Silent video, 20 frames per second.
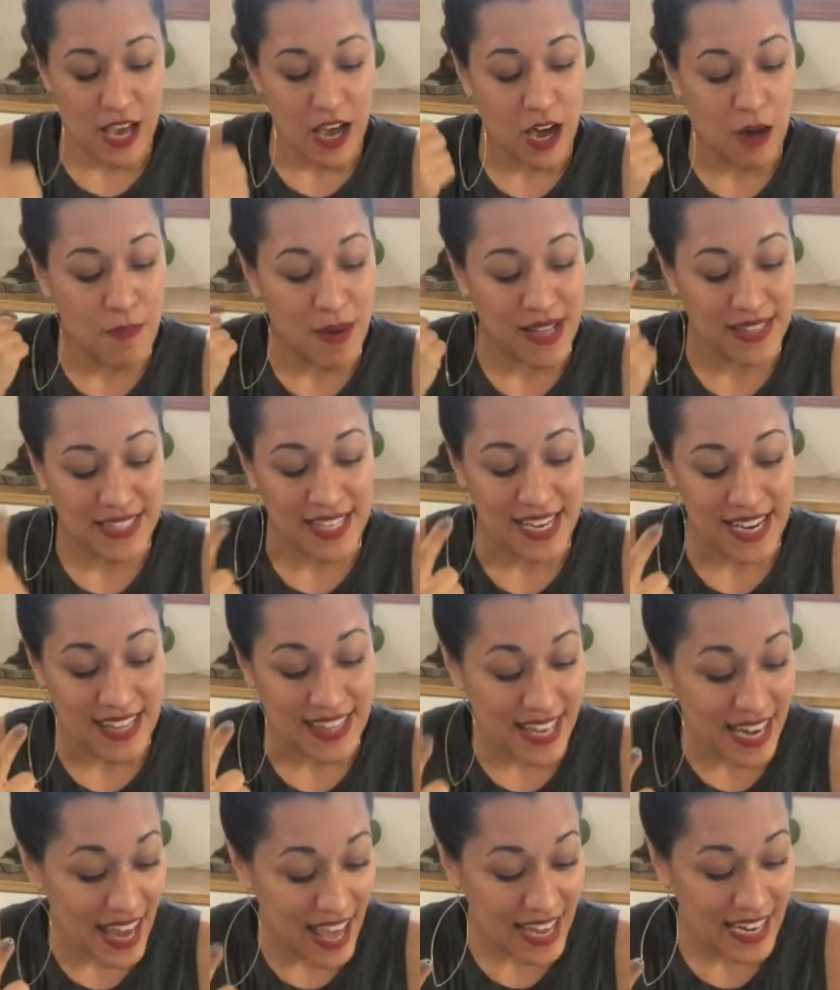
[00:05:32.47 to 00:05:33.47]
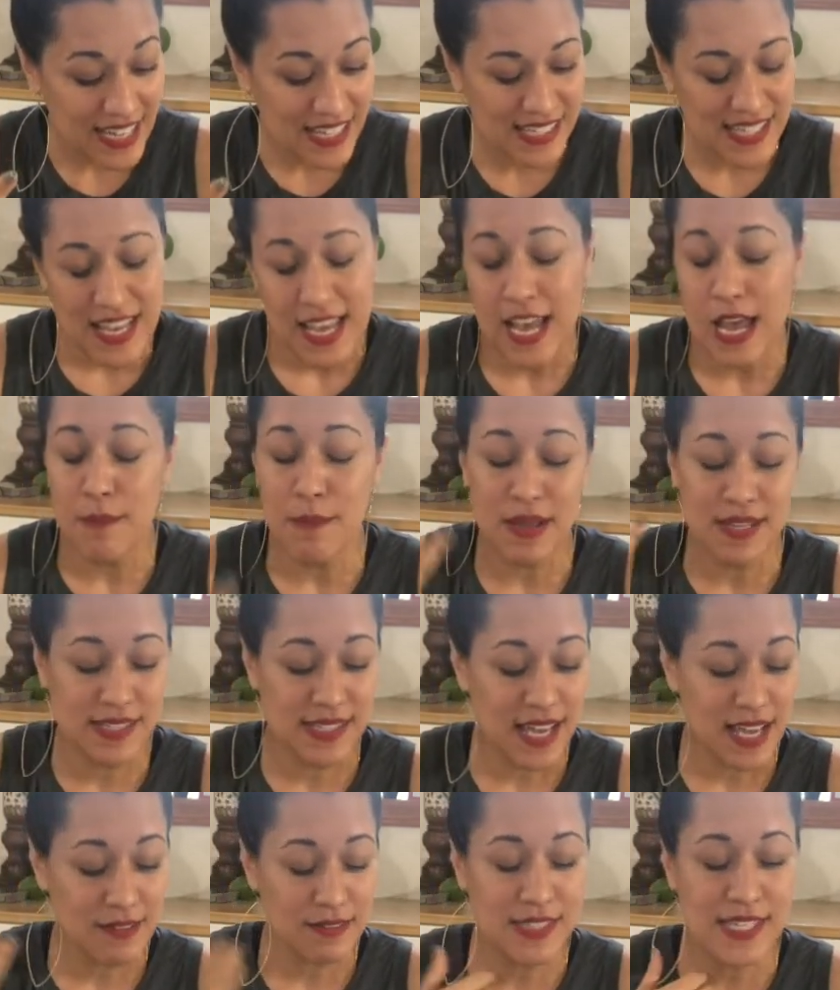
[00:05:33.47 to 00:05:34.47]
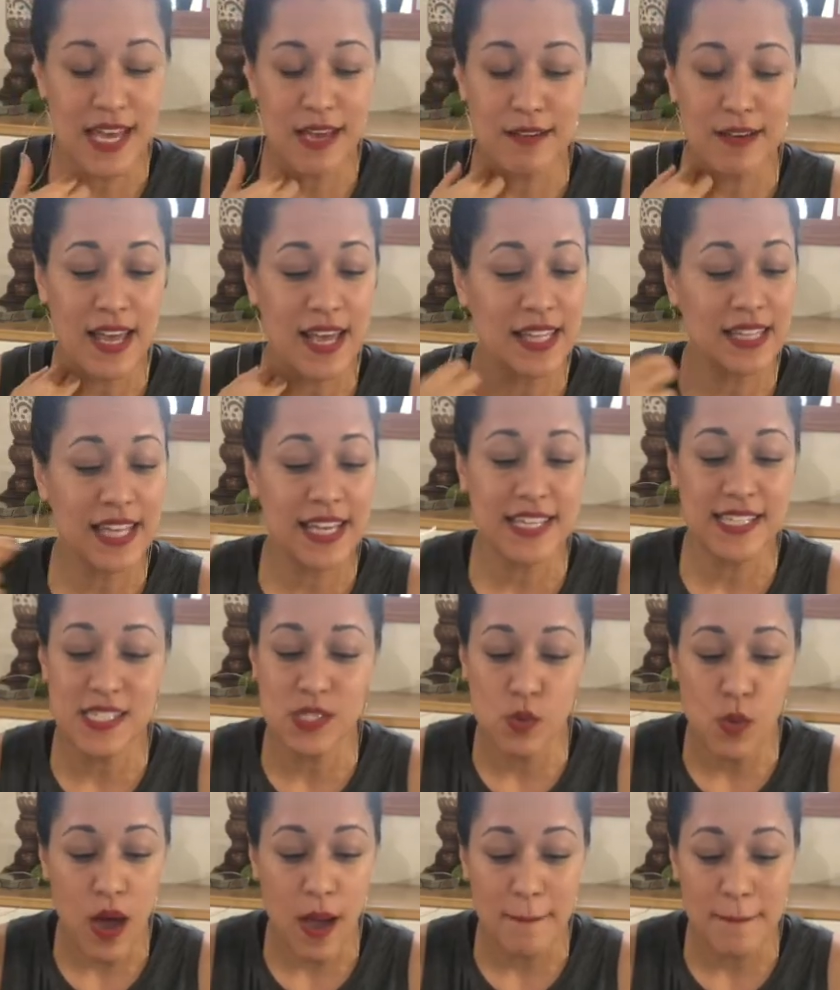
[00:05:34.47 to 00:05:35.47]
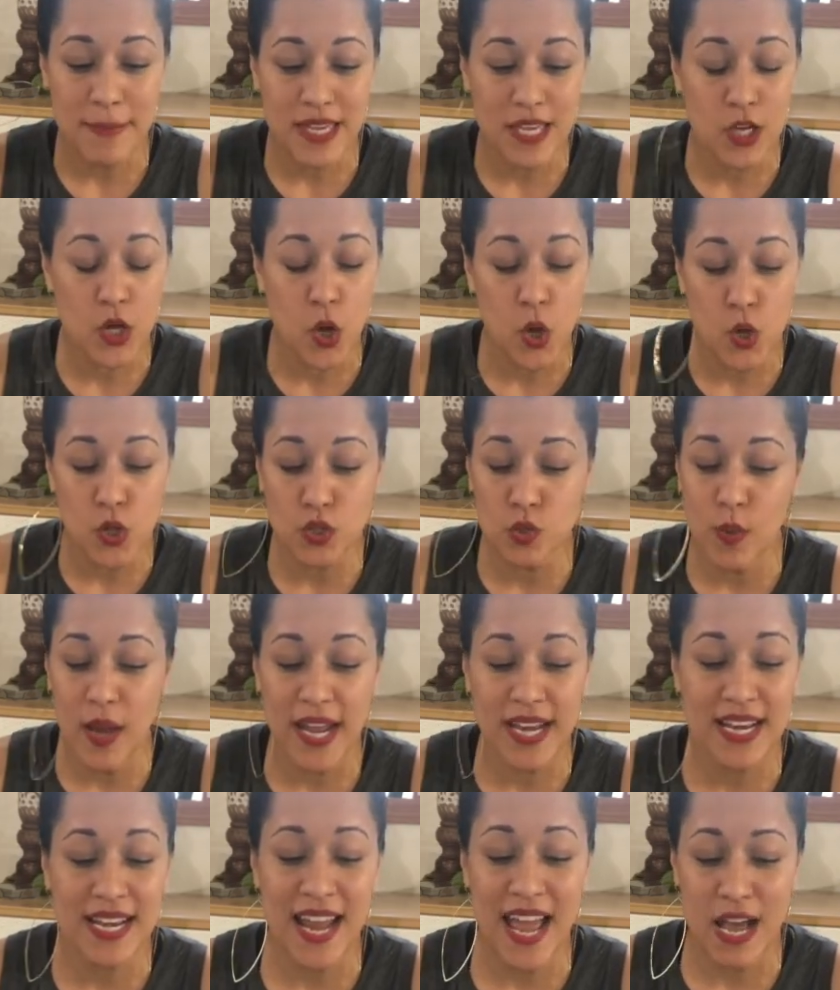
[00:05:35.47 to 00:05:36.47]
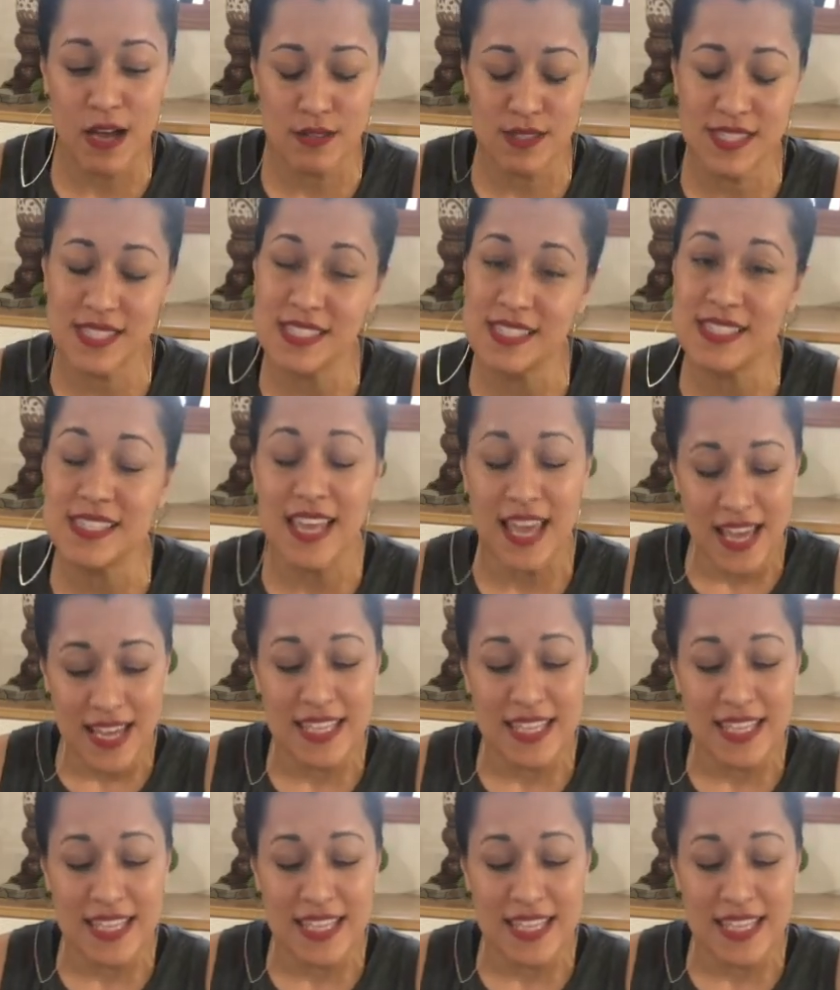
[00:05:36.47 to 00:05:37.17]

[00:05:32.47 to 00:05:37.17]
a bandera de lares, and my downtown LA swap meet gold weighed in ounces.